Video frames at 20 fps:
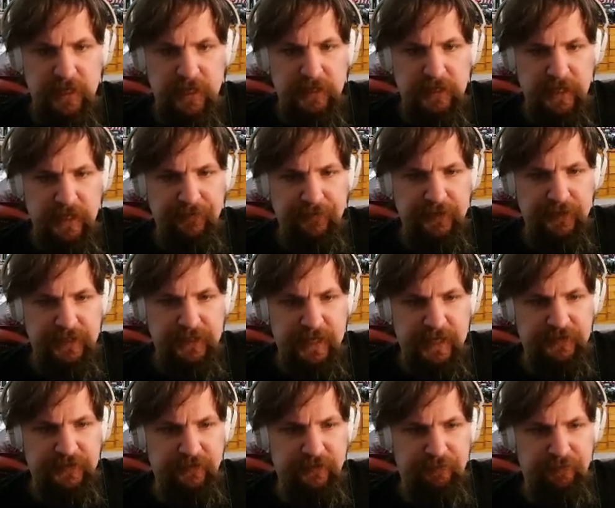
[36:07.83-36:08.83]
11
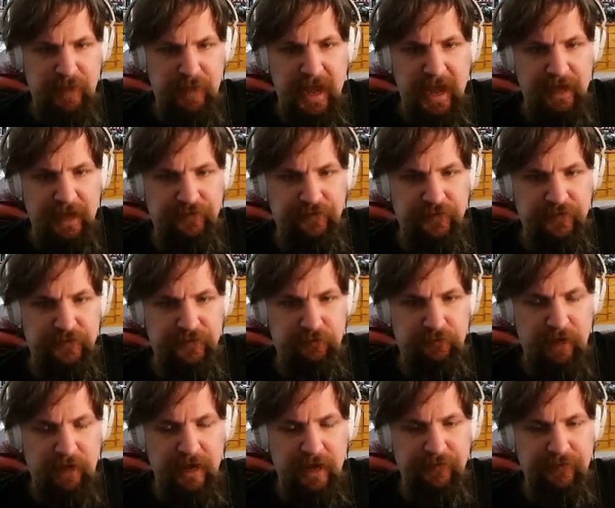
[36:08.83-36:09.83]
days have passed since
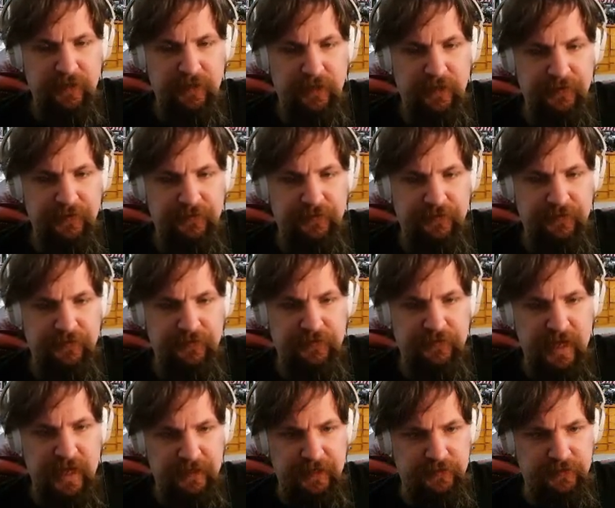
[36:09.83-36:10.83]
arriving on this
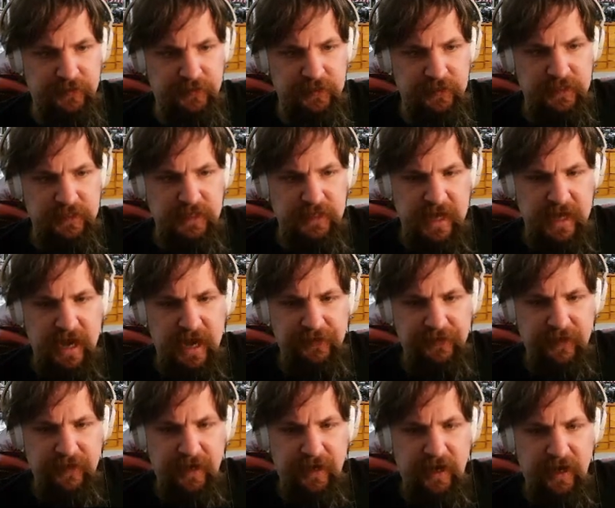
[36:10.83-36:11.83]
estate. How
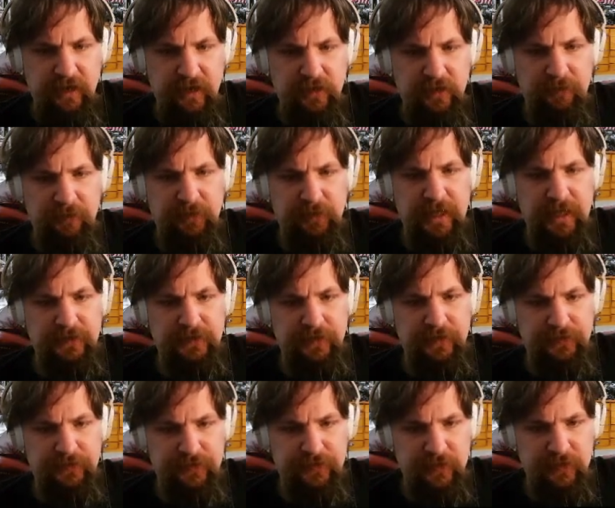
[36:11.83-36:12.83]
did I end up like
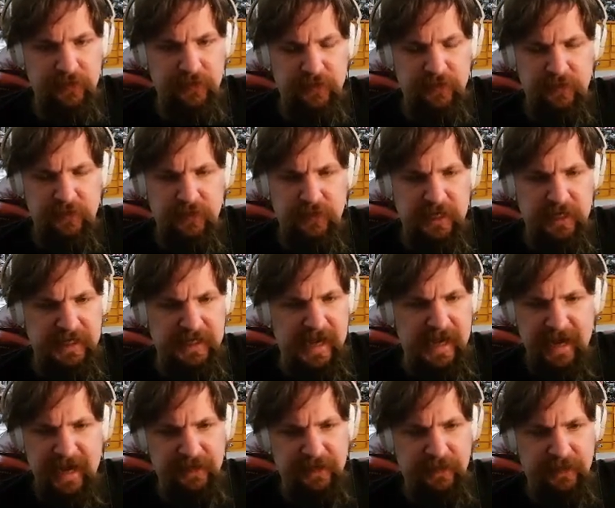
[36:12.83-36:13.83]
this? A
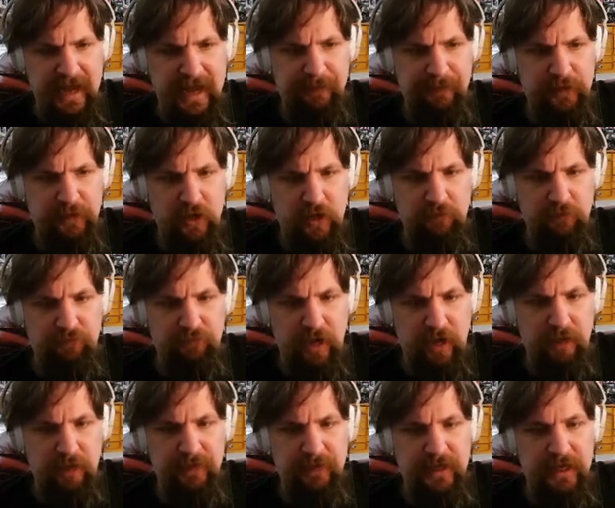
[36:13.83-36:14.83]
guy in a lab coat
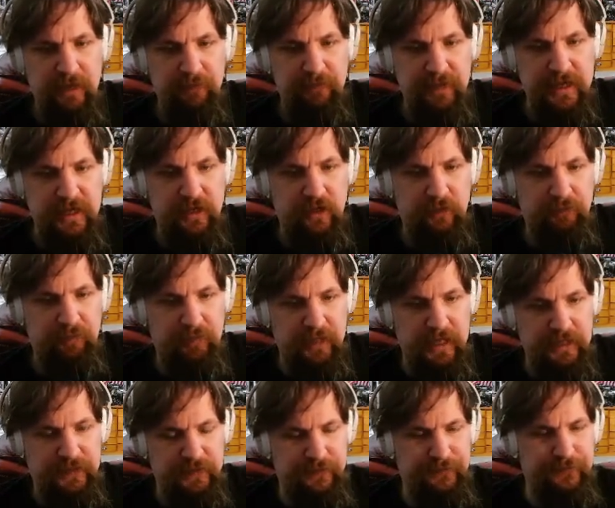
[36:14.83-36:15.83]
brought me a meager
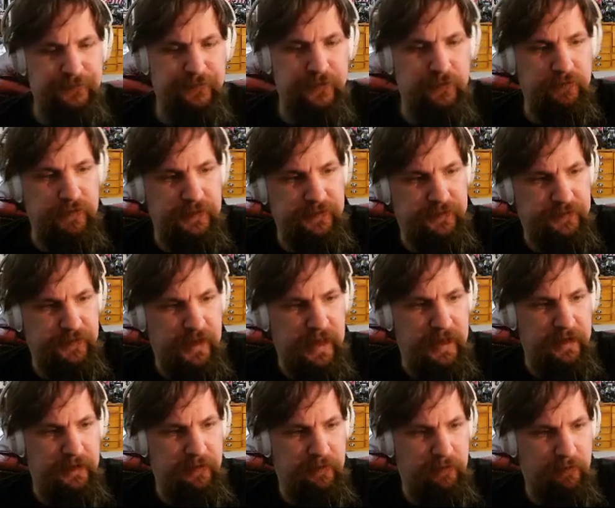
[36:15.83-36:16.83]
plate of food and
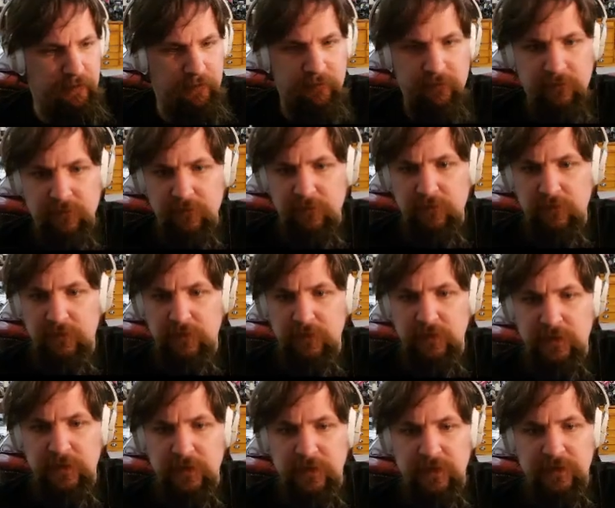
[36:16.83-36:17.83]
said,
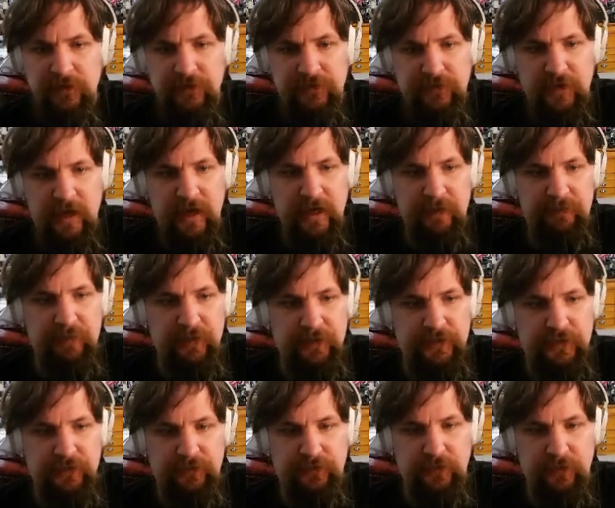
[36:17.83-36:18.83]
"Sorry to
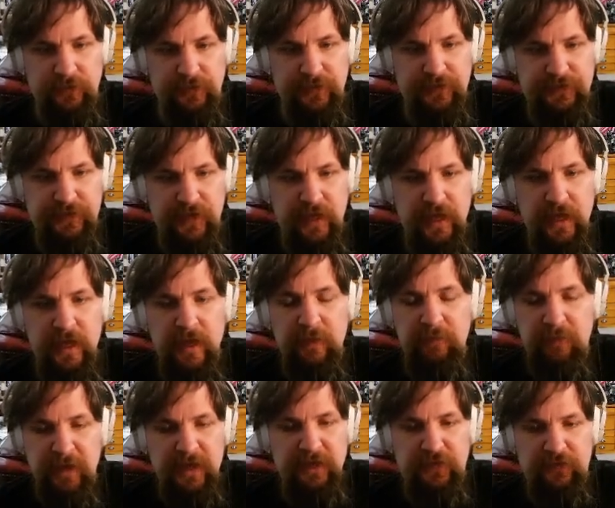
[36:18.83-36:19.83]
put you through this,
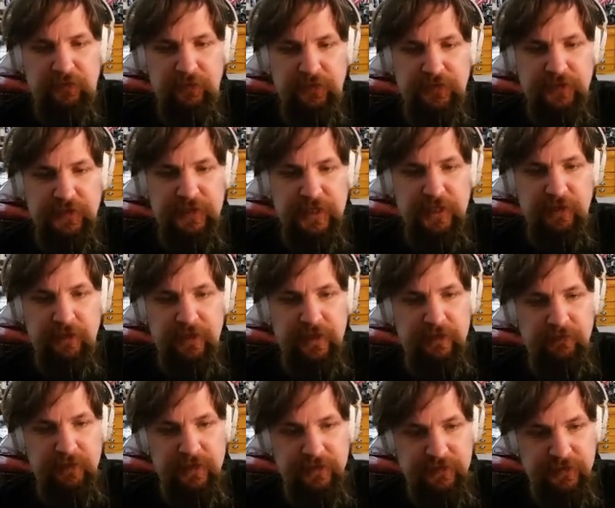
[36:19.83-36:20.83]
but it's for
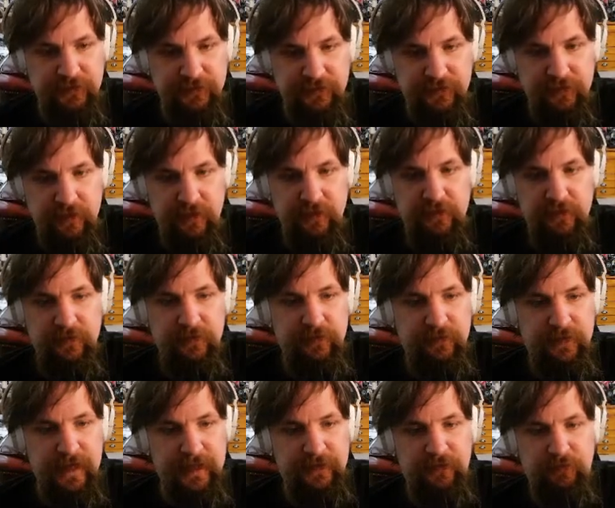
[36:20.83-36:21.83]
security reasons."
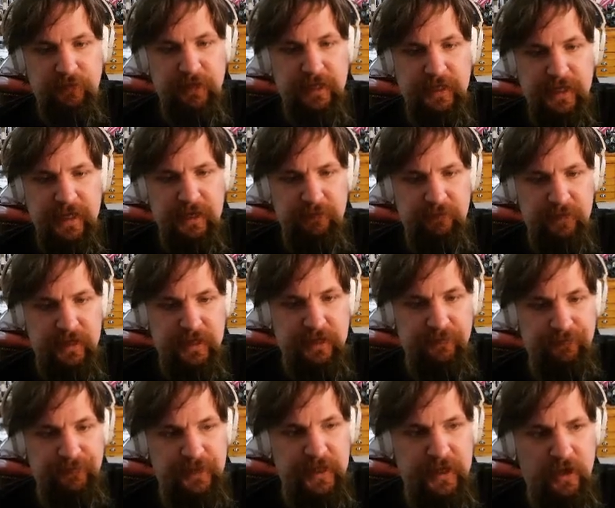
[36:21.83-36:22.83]
That's when it hit me.
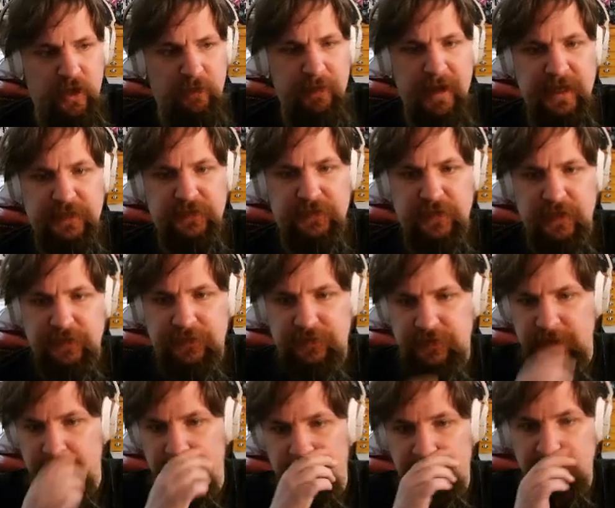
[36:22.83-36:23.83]
It all makes
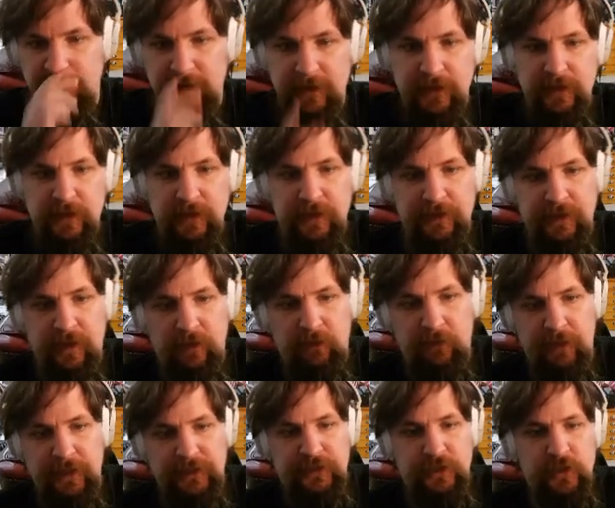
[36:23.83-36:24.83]
sense now. There are
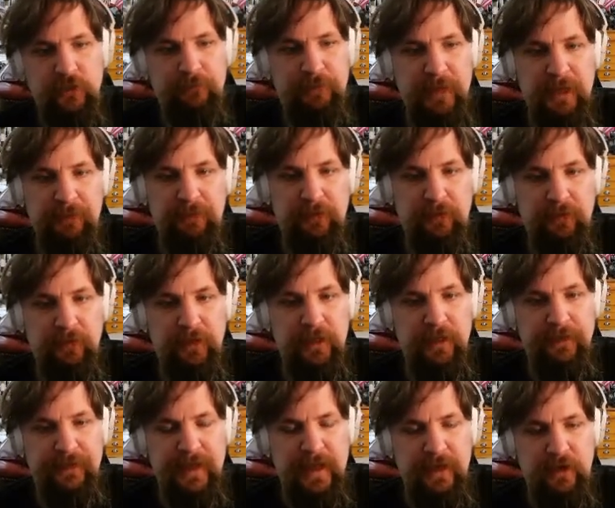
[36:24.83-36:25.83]
only two people
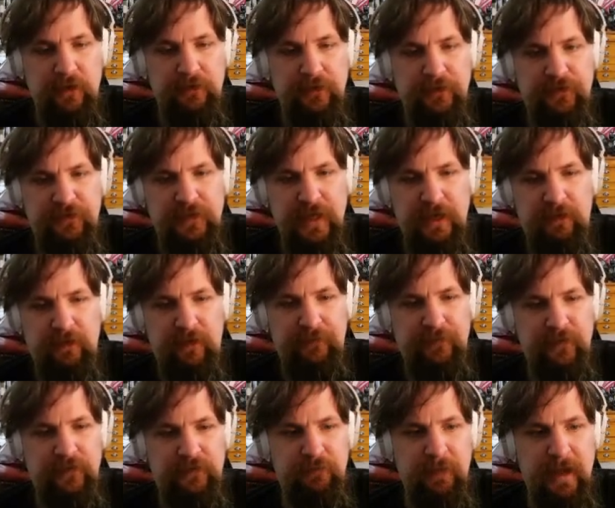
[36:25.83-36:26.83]
that know the secret
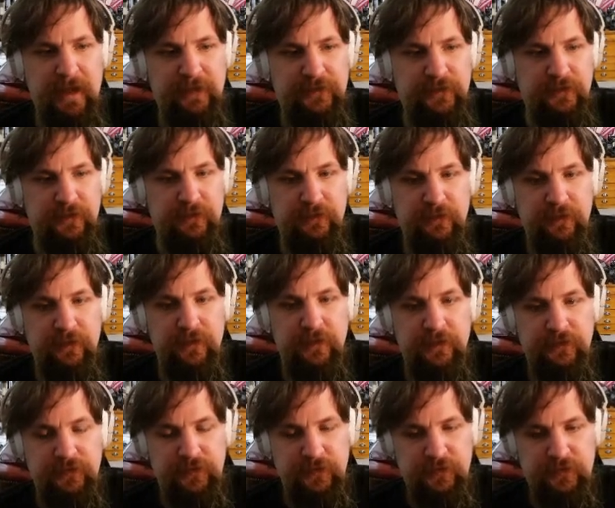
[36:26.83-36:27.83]
of this mansion,
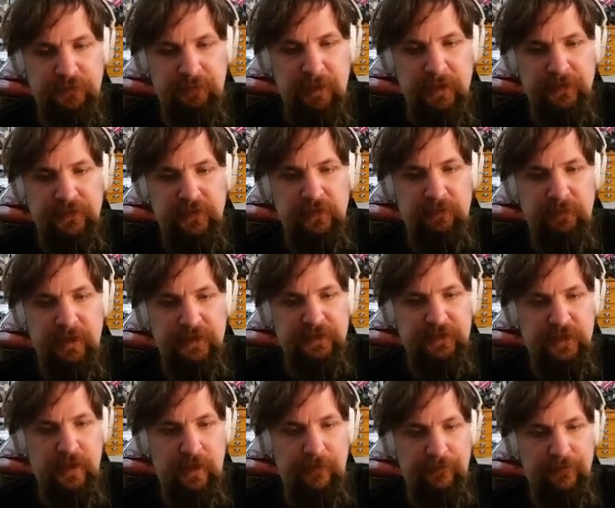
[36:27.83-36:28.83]
Sir Spencer and
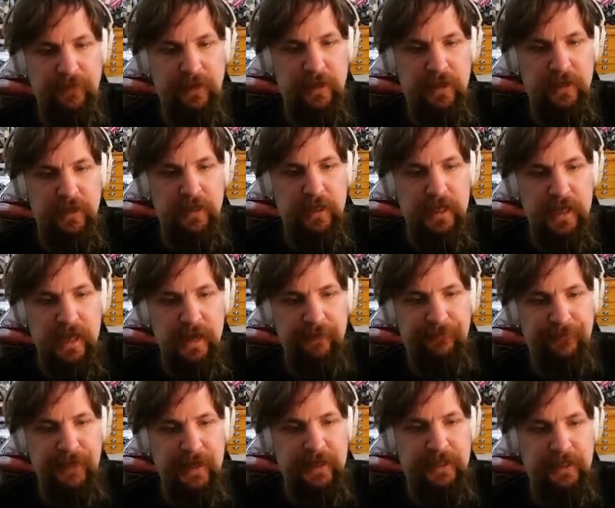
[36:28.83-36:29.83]
myself.
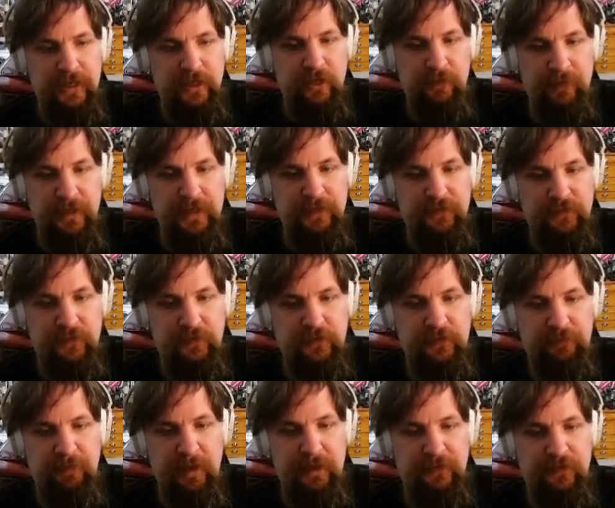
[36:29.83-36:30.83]
If they kill me, Sir
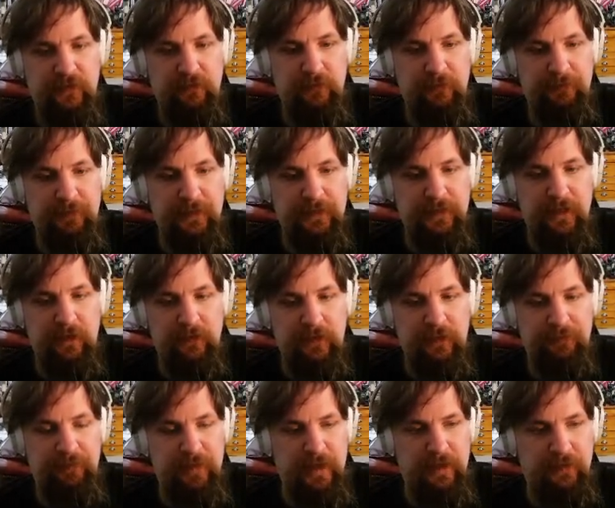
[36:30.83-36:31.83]
Spencer will be the
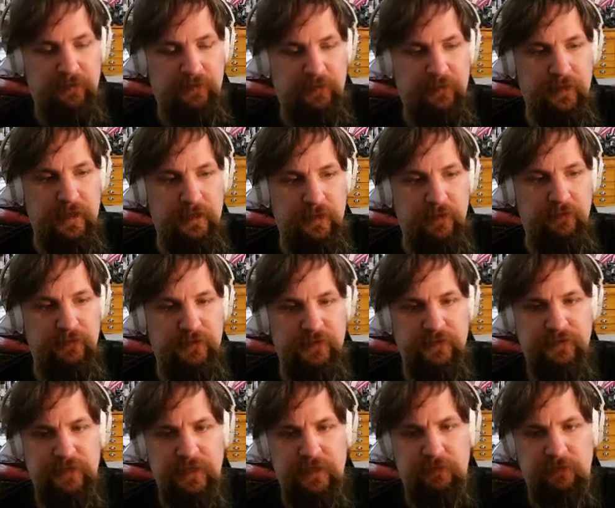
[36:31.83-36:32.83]
only person that knows
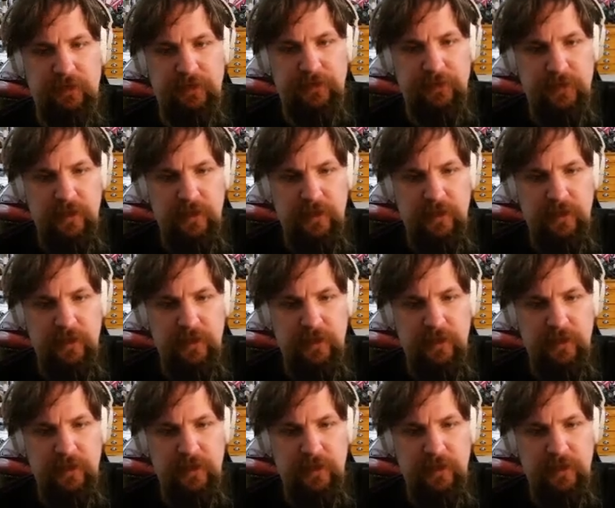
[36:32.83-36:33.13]
the secret.